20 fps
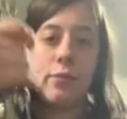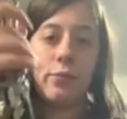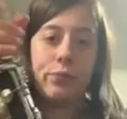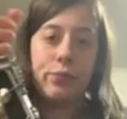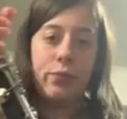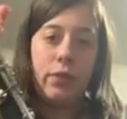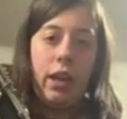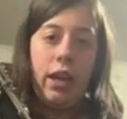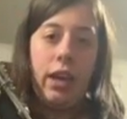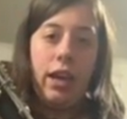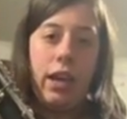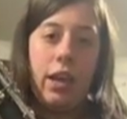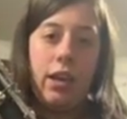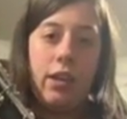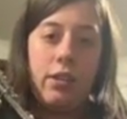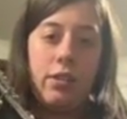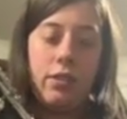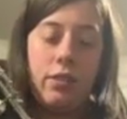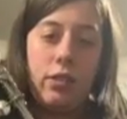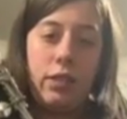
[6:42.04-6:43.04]

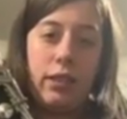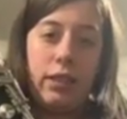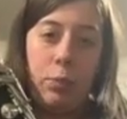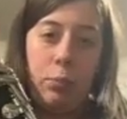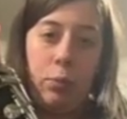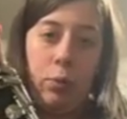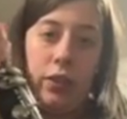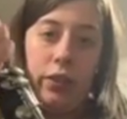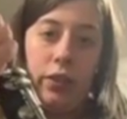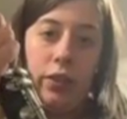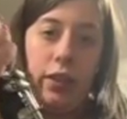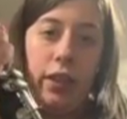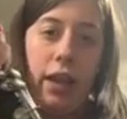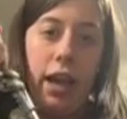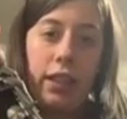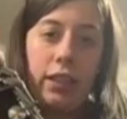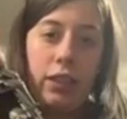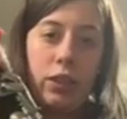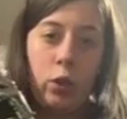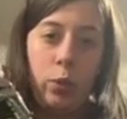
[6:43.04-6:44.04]
And separate the
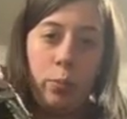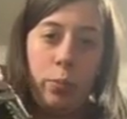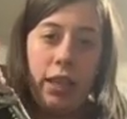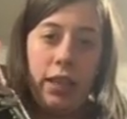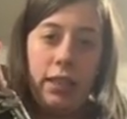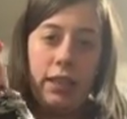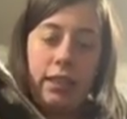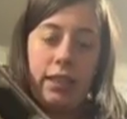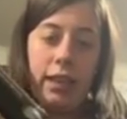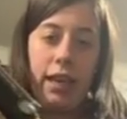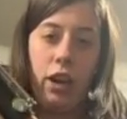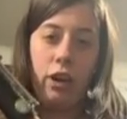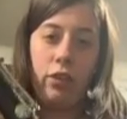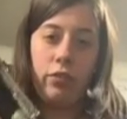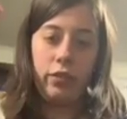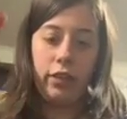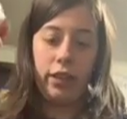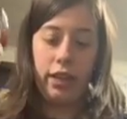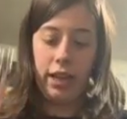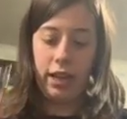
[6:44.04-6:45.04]
last two pieces
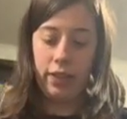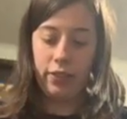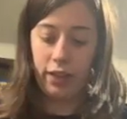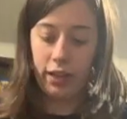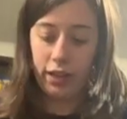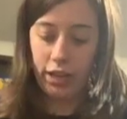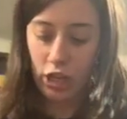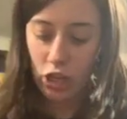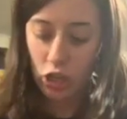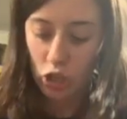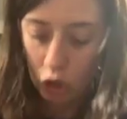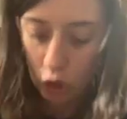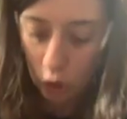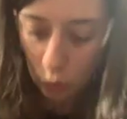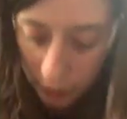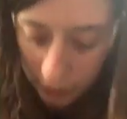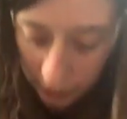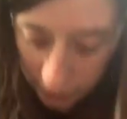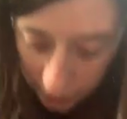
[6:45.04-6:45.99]
carefully, and they each go in